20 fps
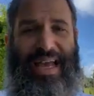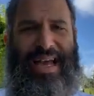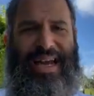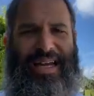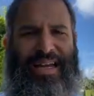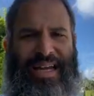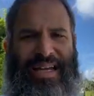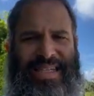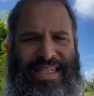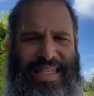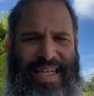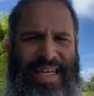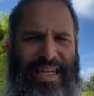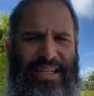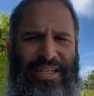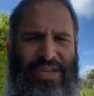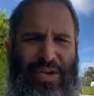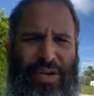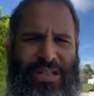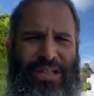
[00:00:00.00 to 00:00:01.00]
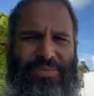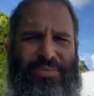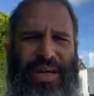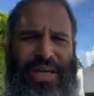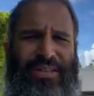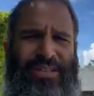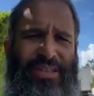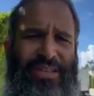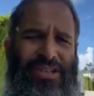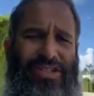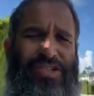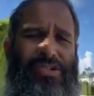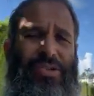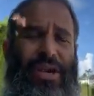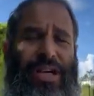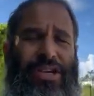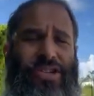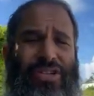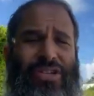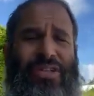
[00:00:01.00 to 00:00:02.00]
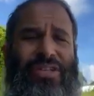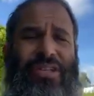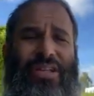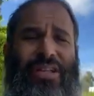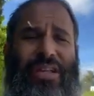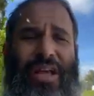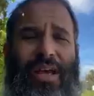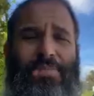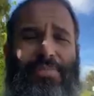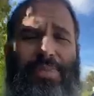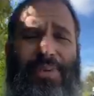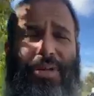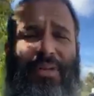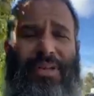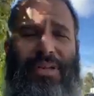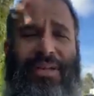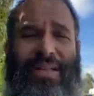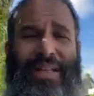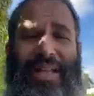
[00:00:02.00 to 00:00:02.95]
And Isaiah talked about the destruction of the temple.